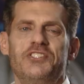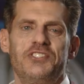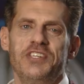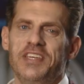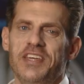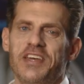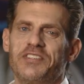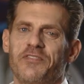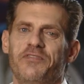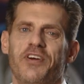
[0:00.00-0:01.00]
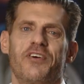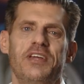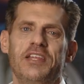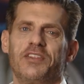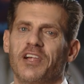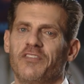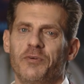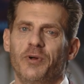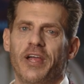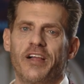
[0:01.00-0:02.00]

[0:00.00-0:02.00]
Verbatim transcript: She is a very lovable